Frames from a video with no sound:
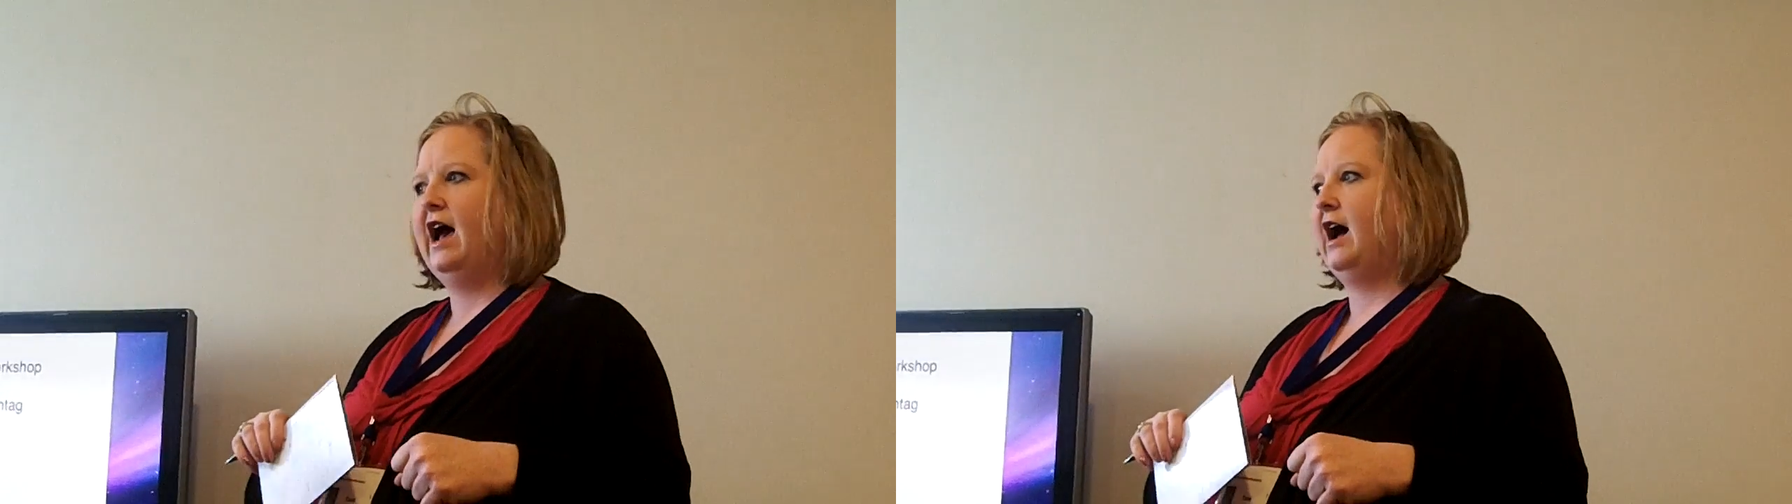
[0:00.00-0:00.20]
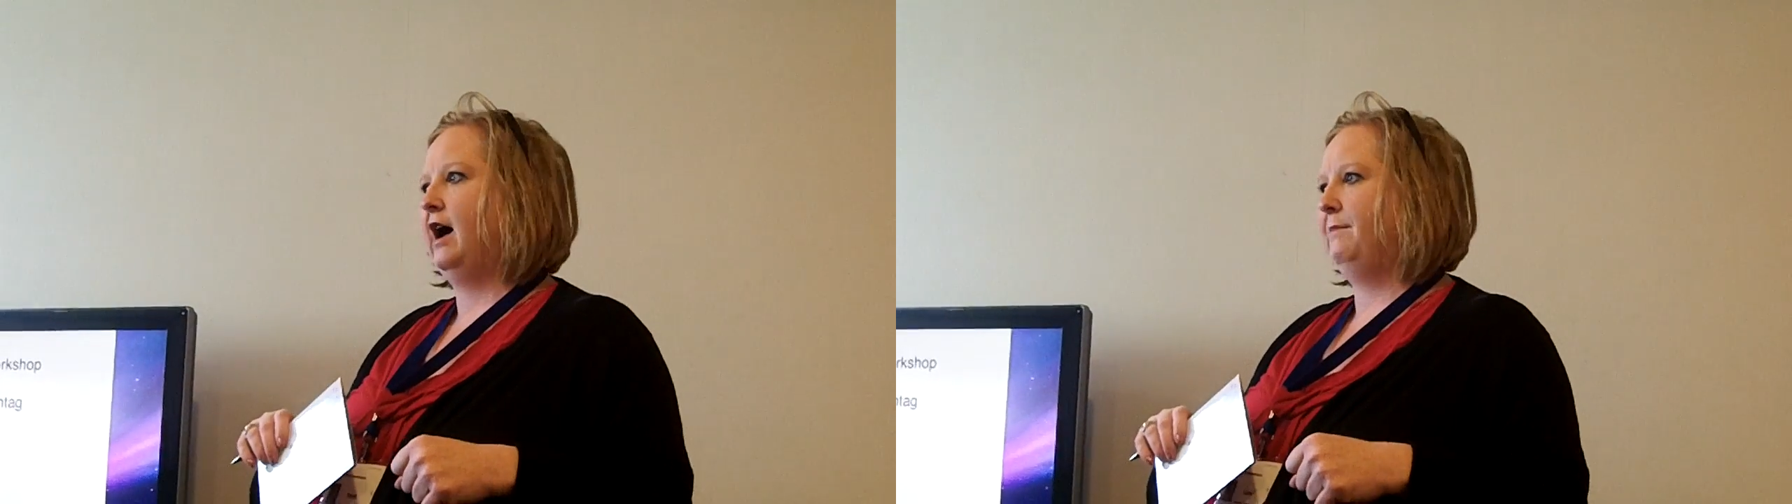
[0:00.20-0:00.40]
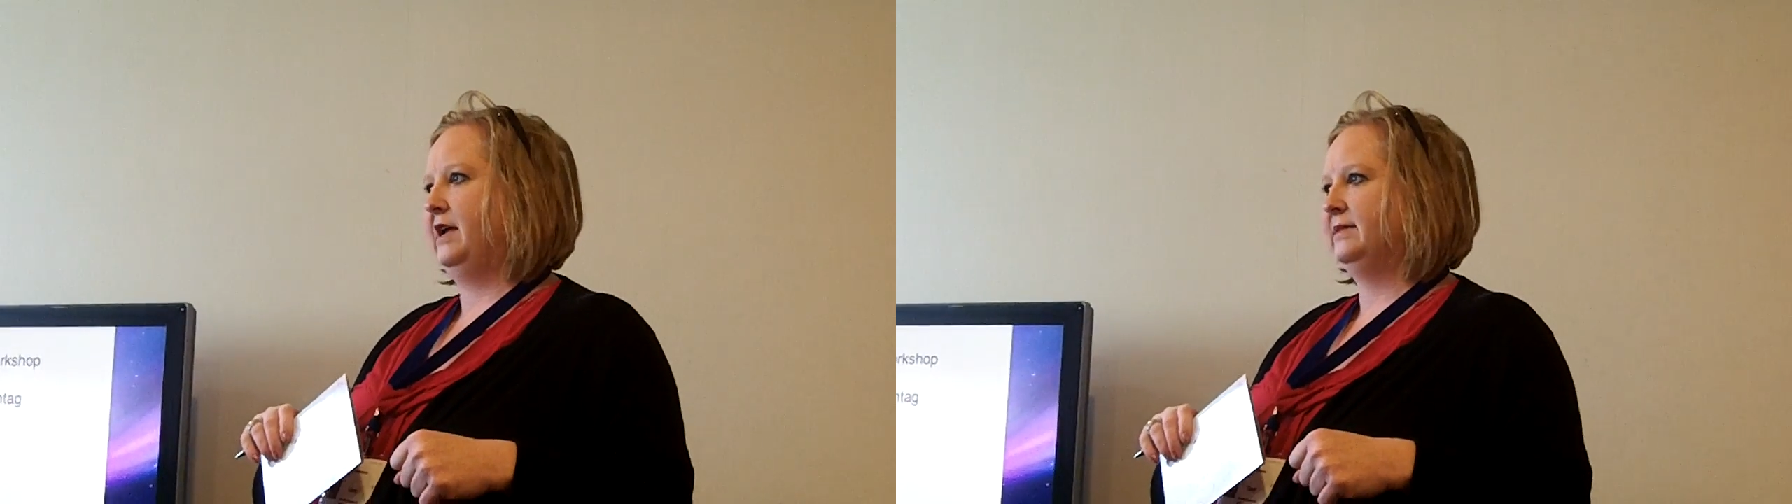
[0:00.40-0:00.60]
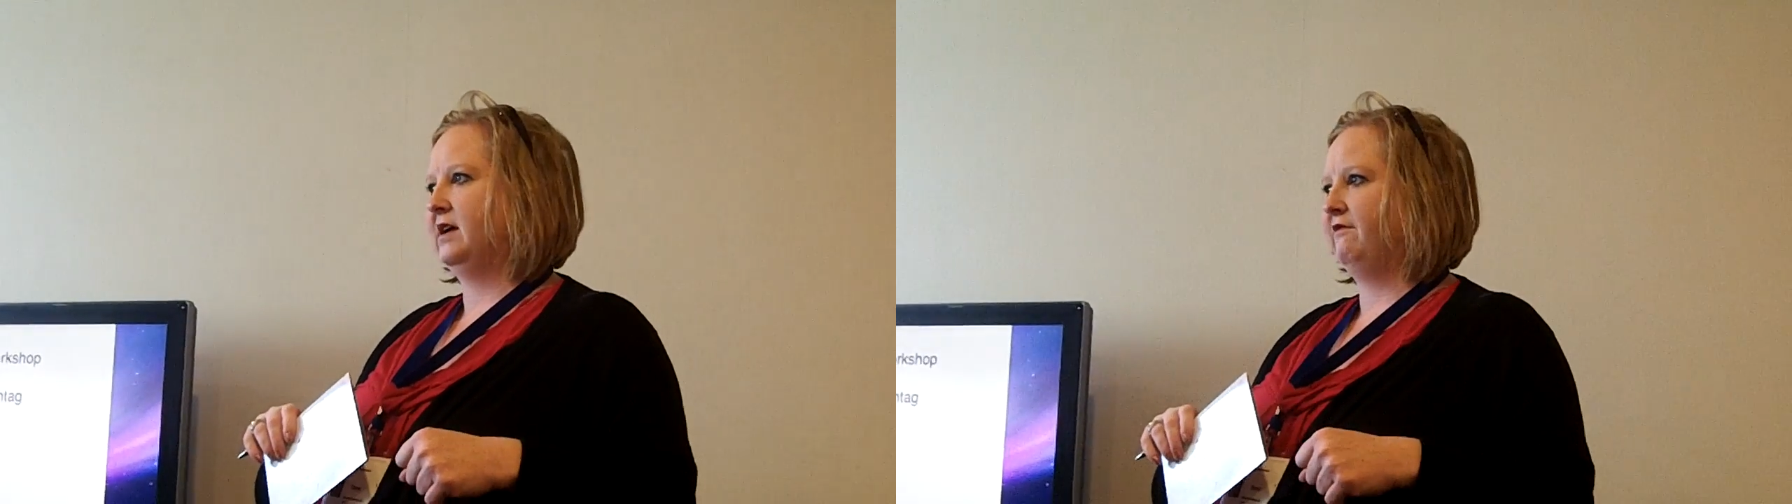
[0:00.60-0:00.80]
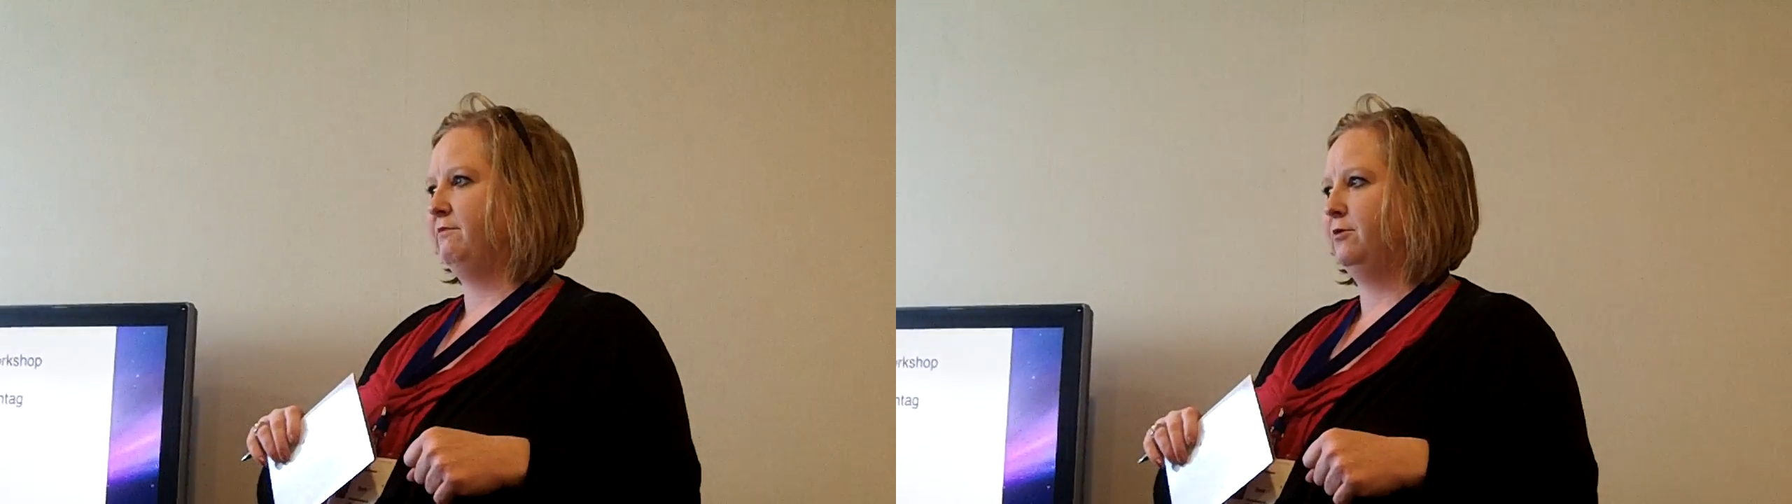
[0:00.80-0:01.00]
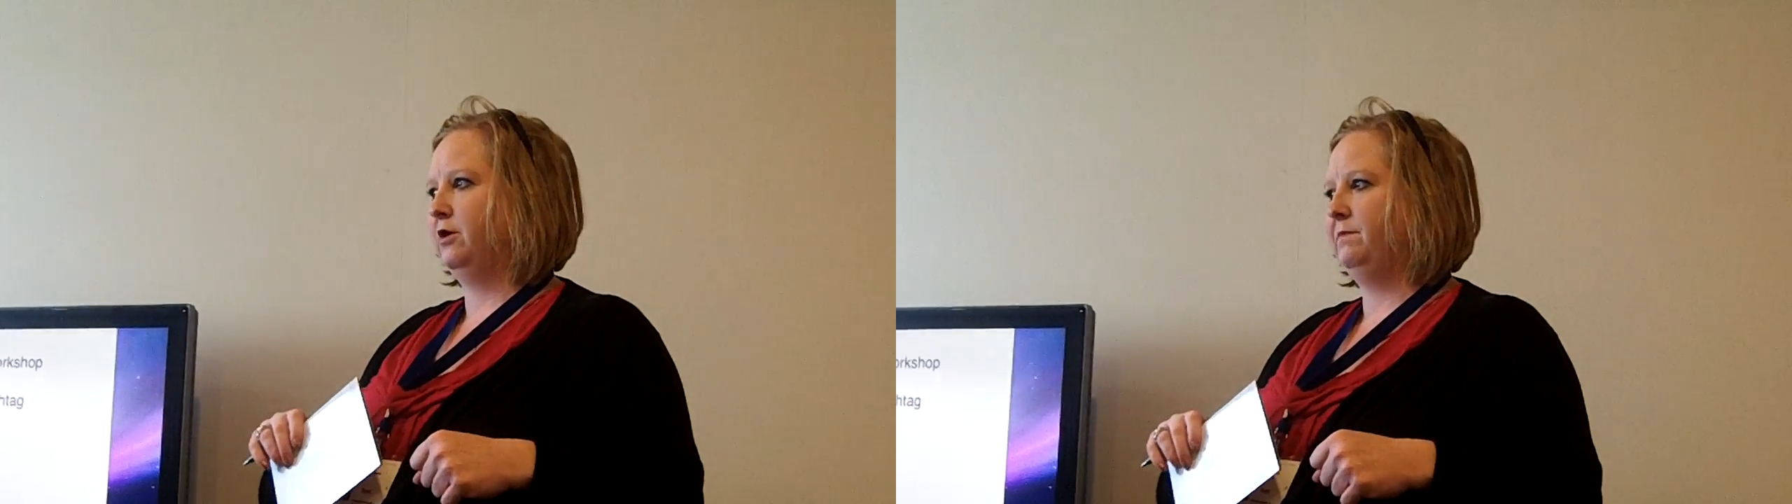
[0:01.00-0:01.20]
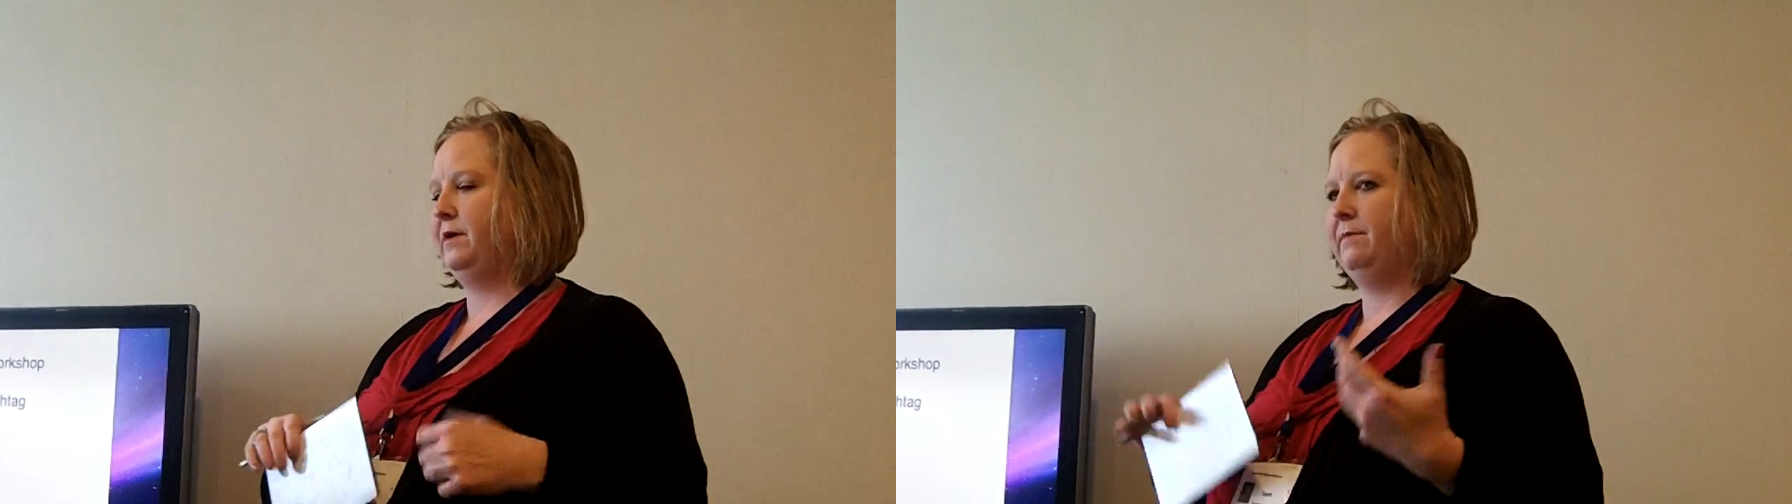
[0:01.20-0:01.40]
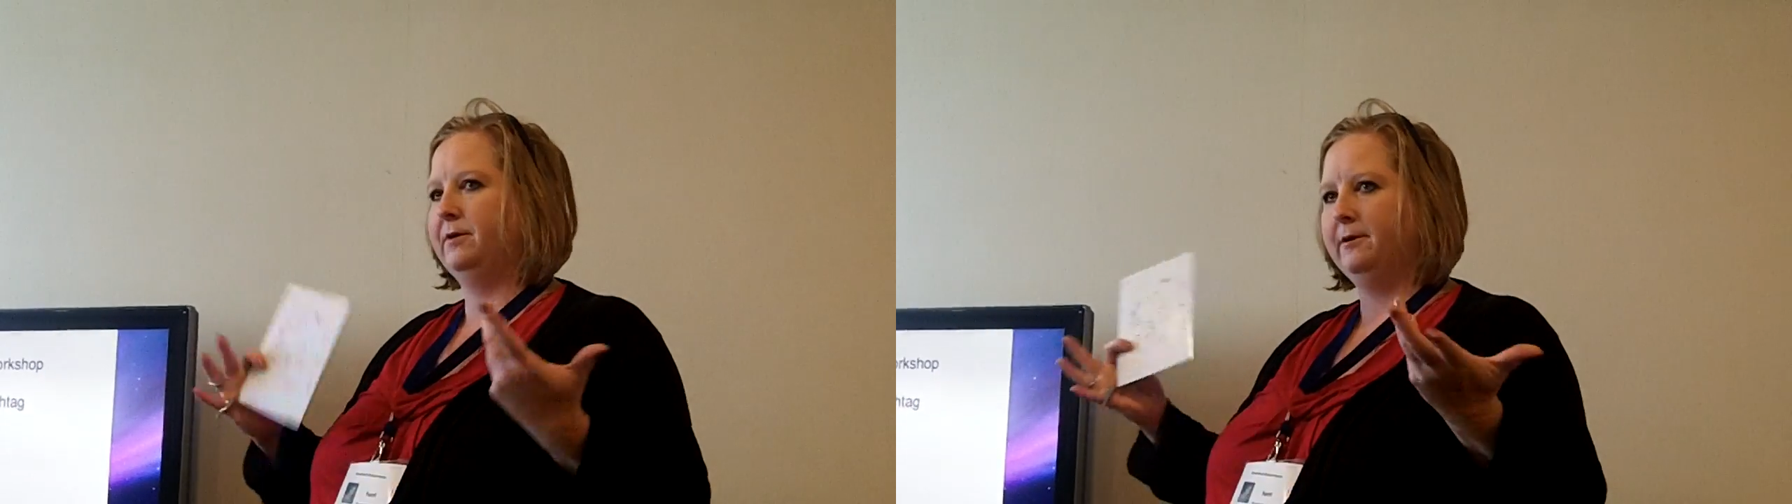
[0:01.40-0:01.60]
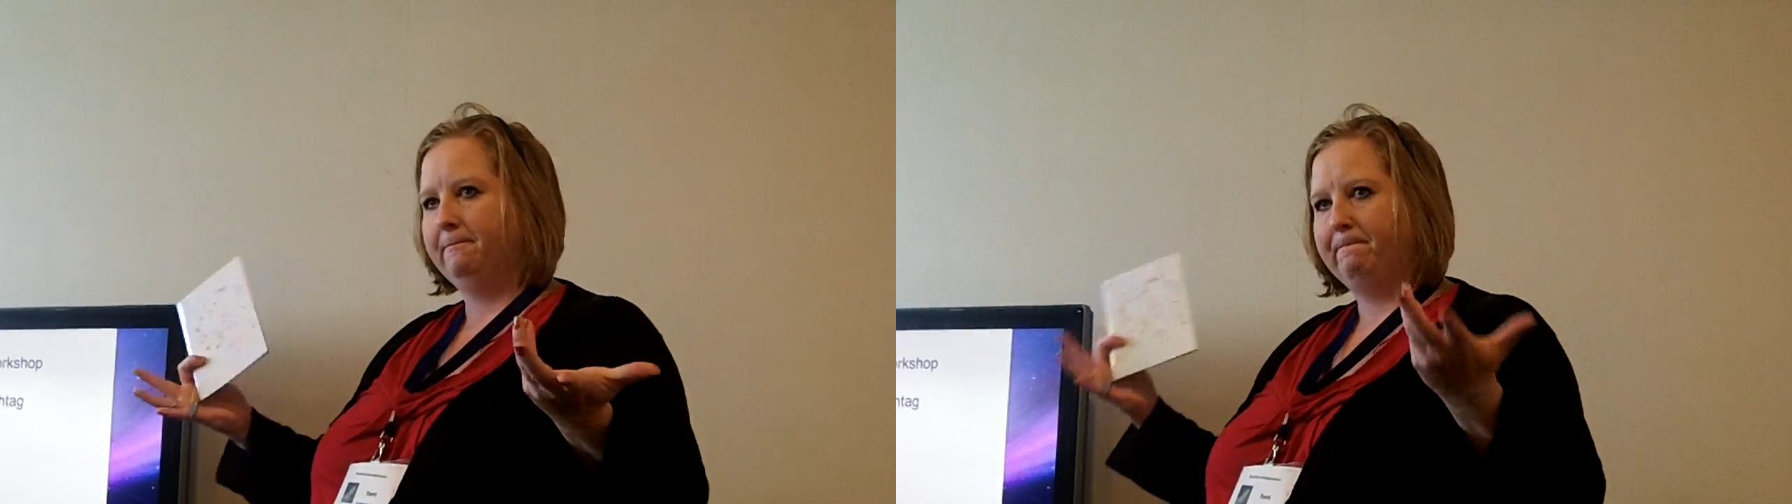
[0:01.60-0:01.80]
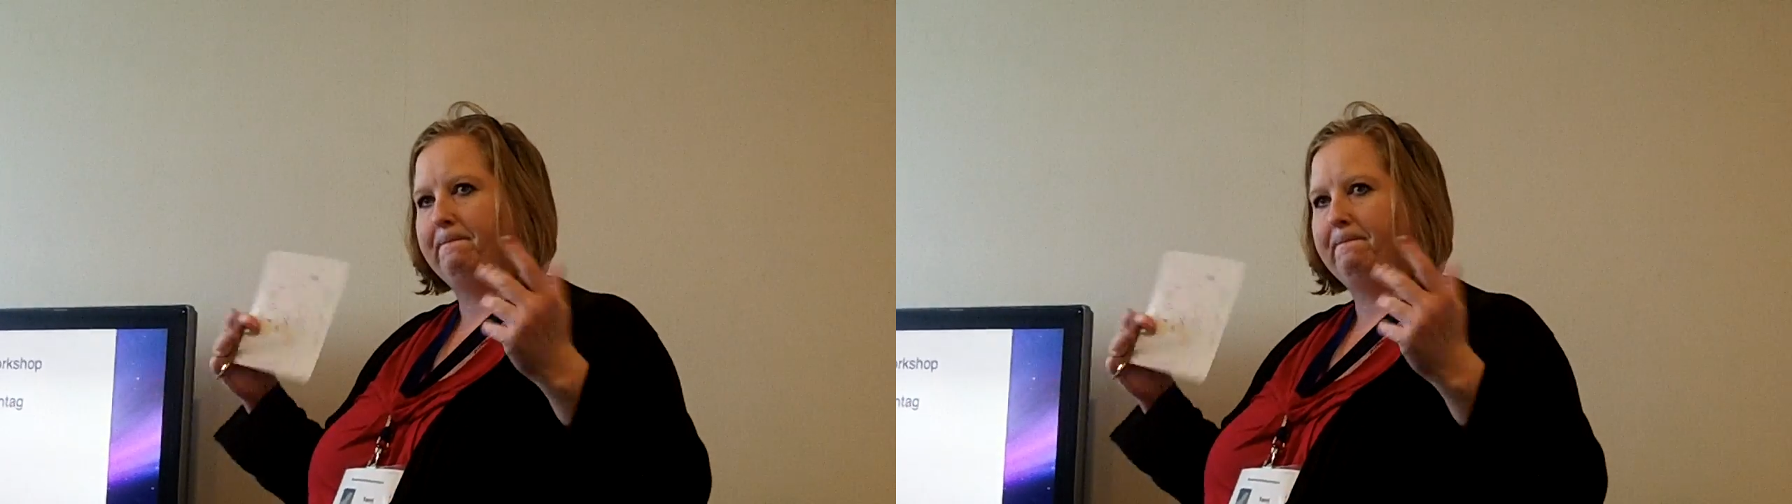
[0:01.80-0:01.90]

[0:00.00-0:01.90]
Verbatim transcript: um, and self-employed people.